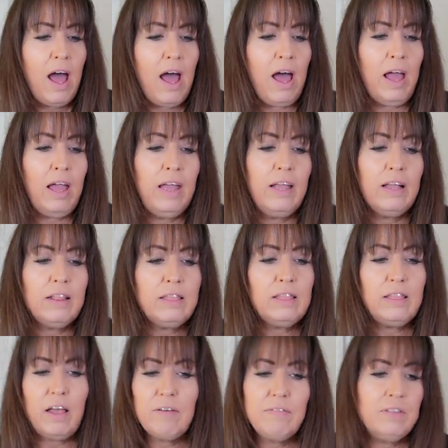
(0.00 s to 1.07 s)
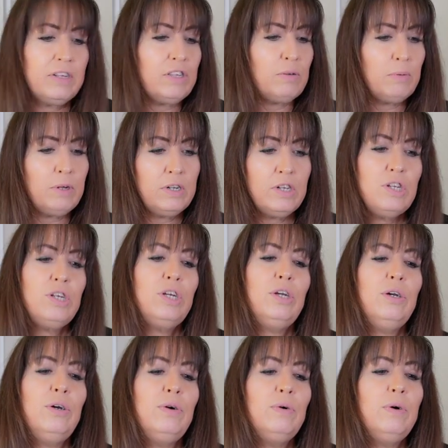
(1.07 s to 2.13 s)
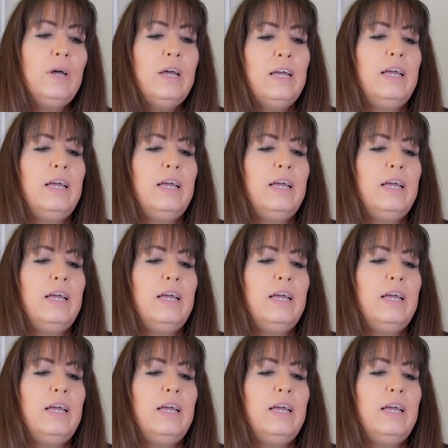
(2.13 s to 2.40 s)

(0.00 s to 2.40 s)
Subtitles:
I love this one too.